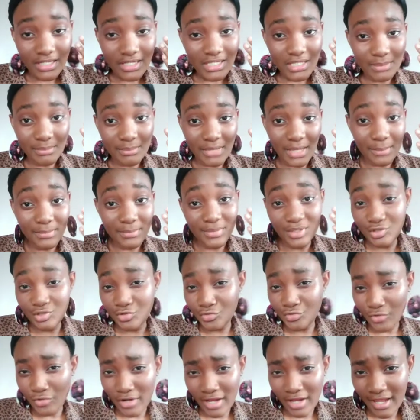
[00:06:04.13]
It might be
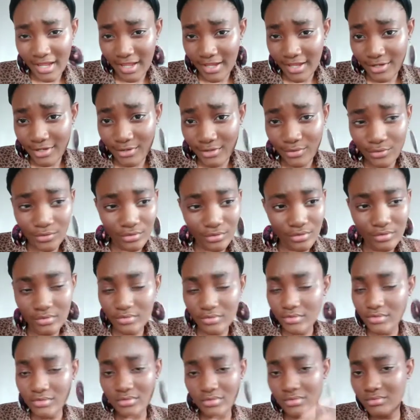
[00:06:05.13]
dry, or
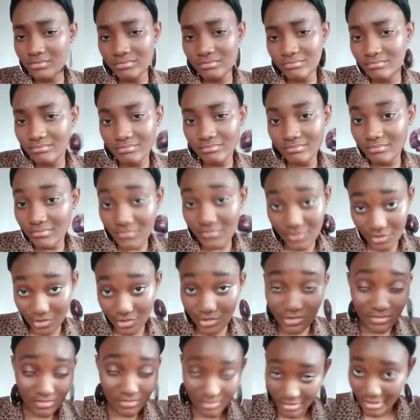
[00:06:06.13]

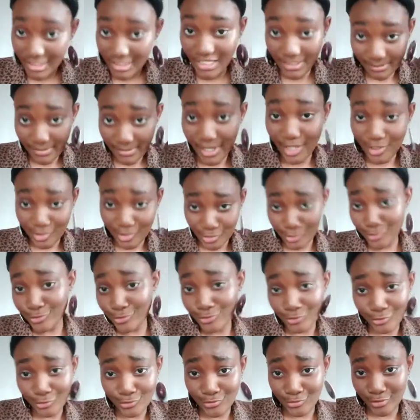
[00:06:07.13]
it might just
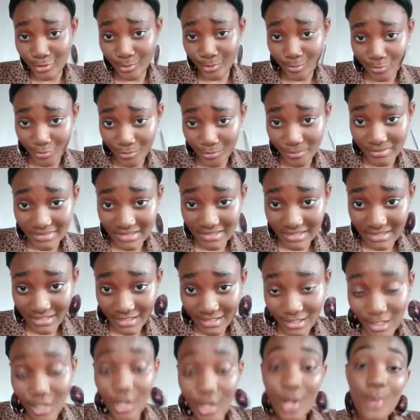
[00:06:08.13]
not turn out properly.
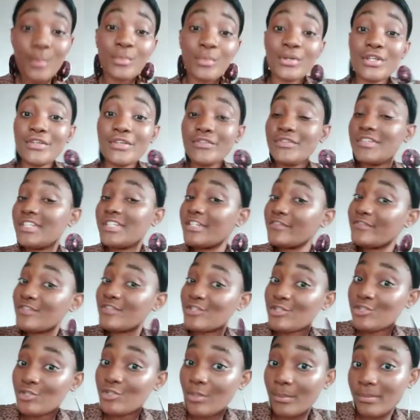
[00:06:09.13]
But if you give it
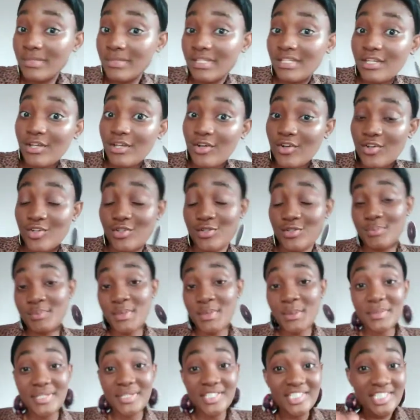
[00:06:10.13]
something else,
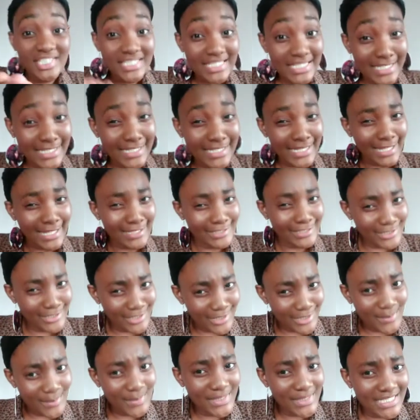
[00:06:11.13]
maybe chicken and
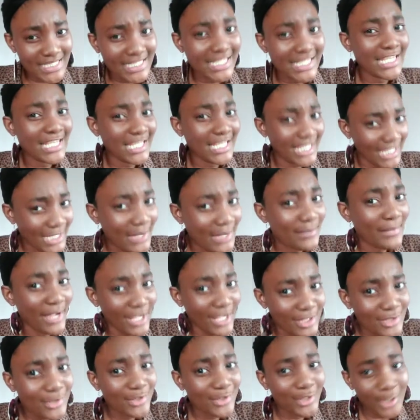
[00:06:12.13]
chips, it
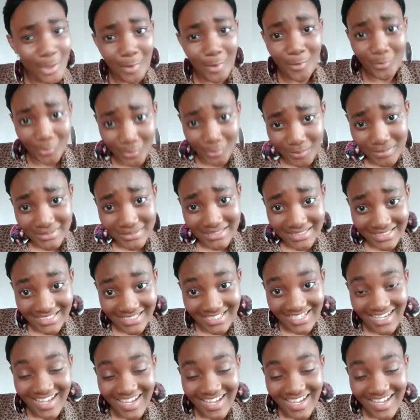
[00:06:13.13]
might turn out properly.